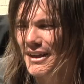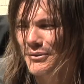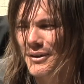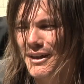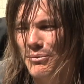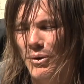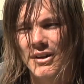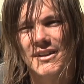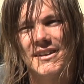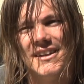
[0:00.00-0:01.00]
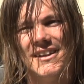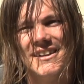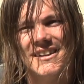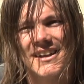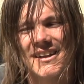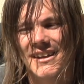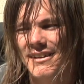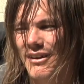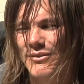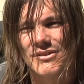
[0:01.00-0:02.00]
He really wanted it. Like, he
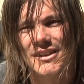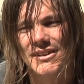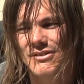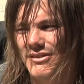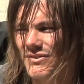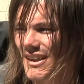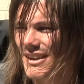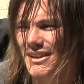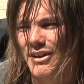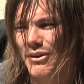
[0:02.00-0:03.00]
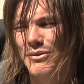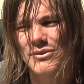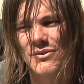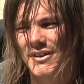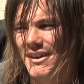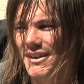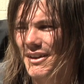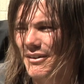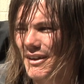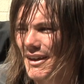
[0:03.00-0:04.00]
loves it. He just fucking goes for it, you
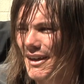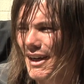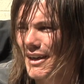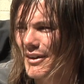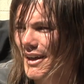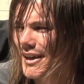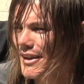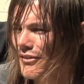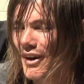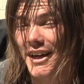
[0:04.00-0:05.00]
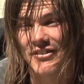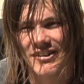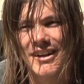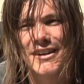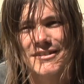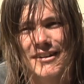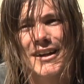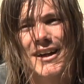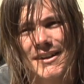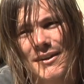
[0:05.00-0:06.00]
know? And I can relate to
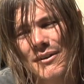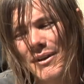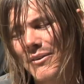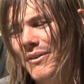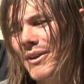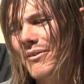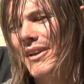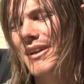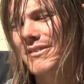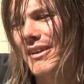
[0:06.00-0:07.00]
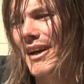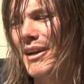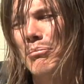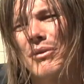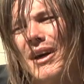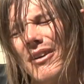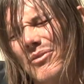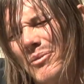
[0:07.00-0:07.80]
that, you know? I can really relate to that, and I'm proud of